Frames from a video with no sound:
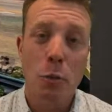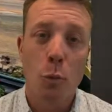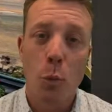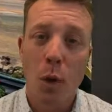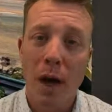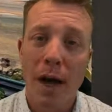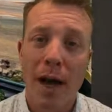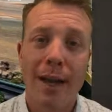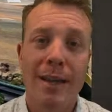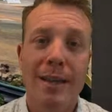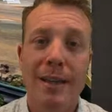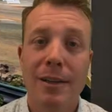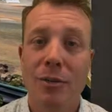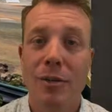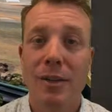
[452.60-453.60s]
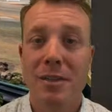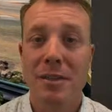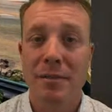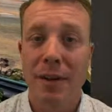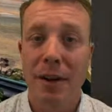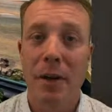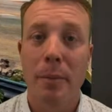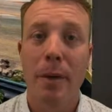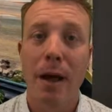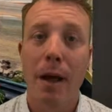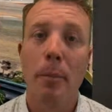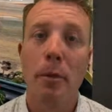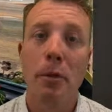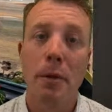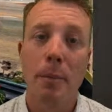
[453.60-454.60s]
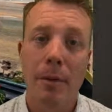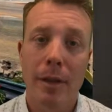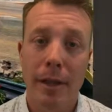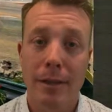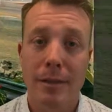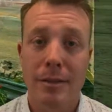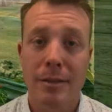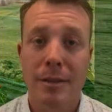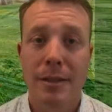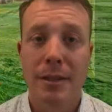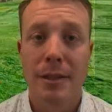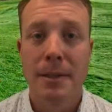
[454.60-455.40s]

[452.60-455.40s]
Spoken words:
to why Eagle is a very popular place.